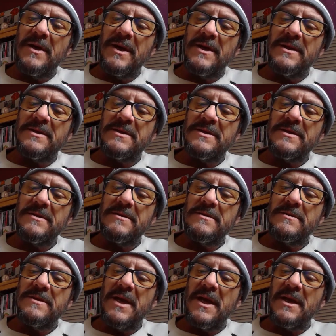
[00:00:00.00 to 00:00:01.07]
he is,
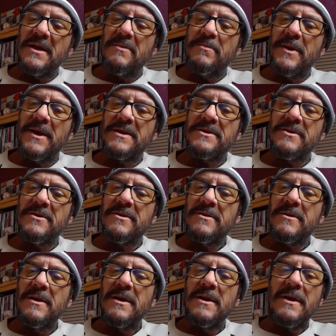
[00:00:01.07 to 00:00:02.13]
taking a picture
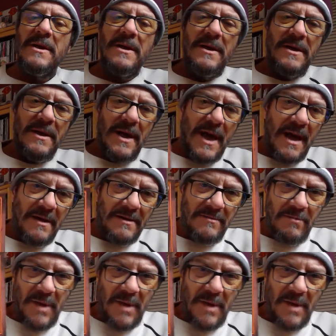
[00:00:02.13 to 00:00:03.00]
out in